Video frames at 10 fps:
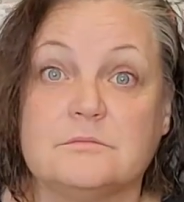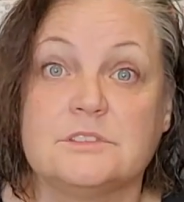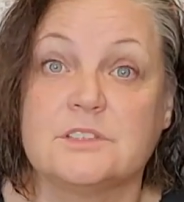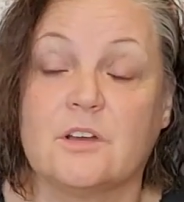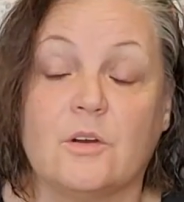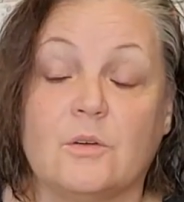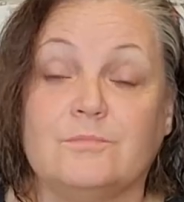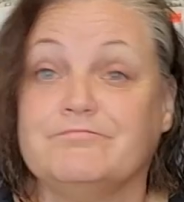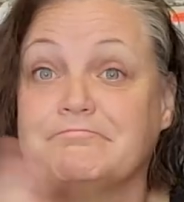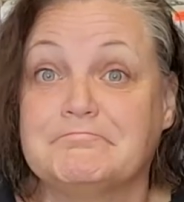So
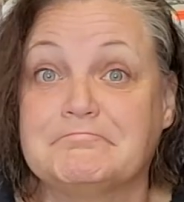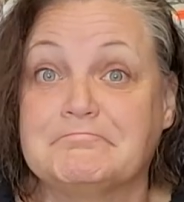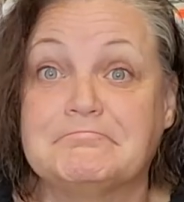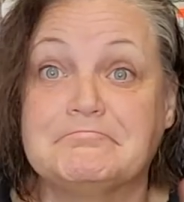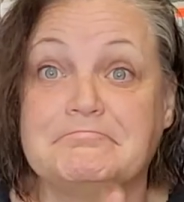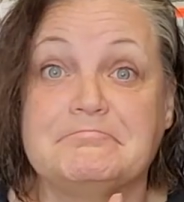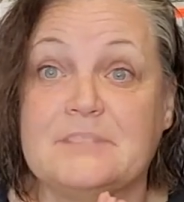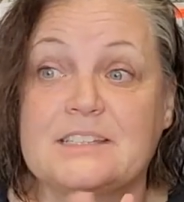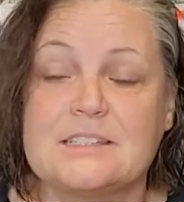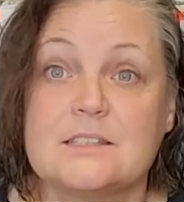
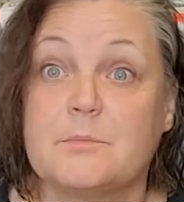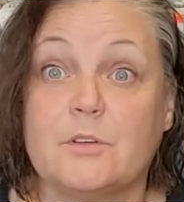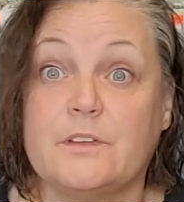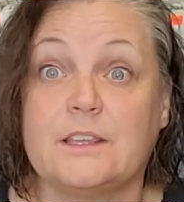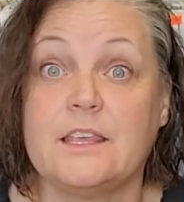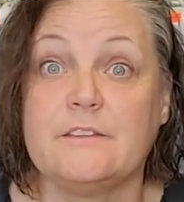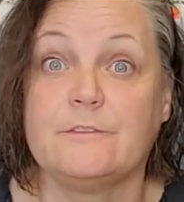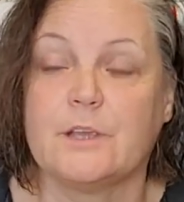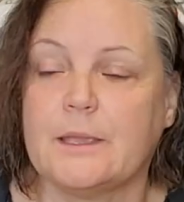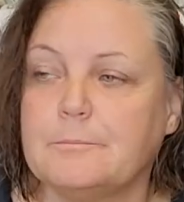this is the perfect thing
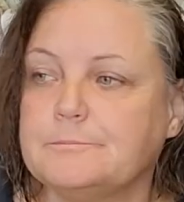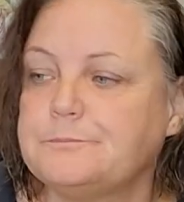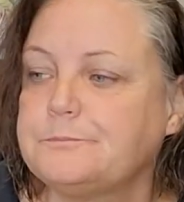for him.